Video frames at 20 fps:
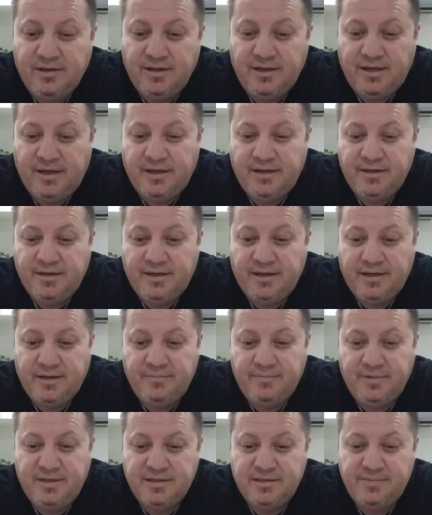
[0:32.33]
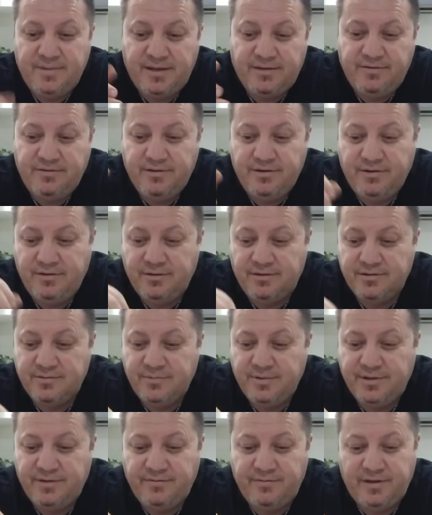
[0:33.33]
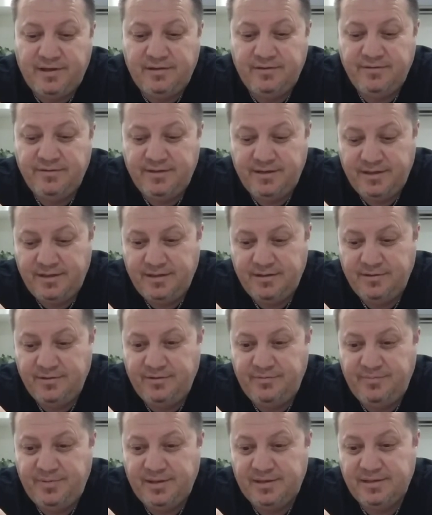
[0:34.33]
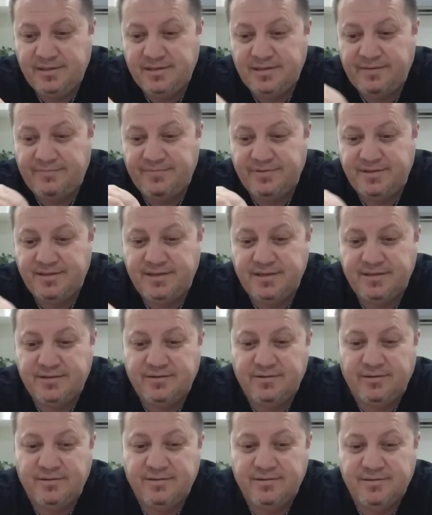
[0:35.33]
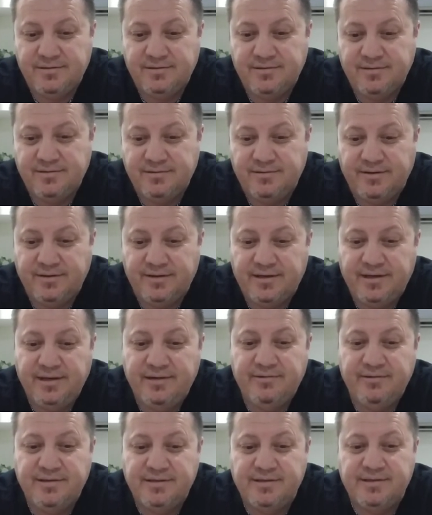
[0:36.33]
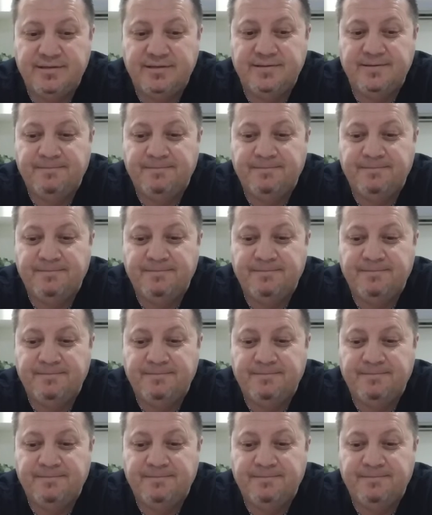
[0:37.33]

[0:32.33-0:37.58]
and there's about $30 worth of value there, and I picked this up for $6 on clearance